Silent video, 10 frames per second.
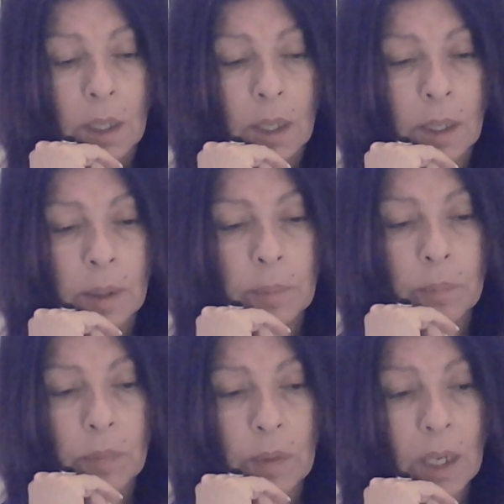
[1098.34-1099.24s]

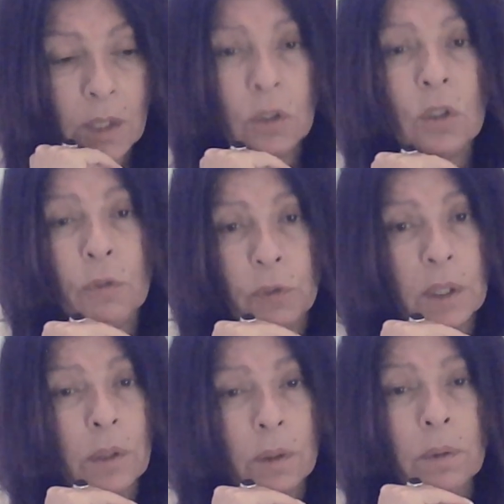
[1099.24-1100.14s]
I do
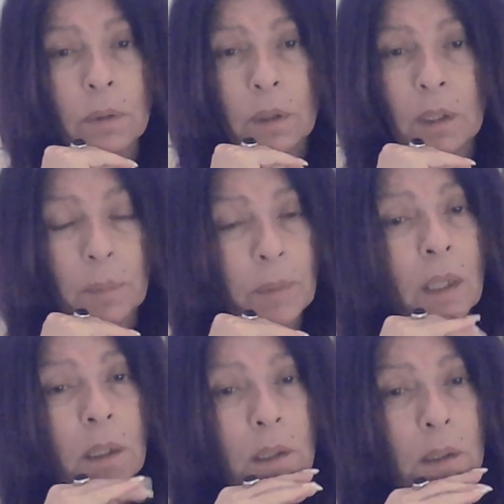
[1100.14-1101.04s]
feel, and I'm
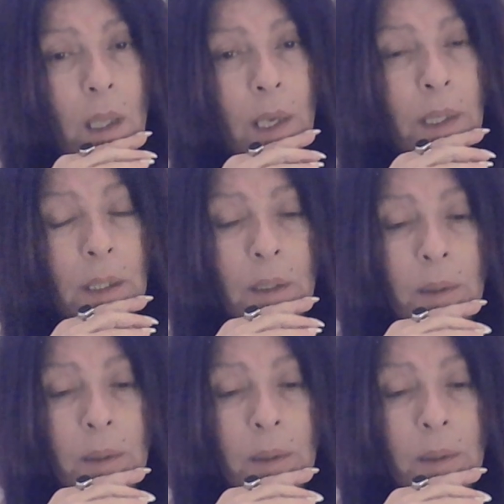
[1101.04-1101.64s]
not going to lie,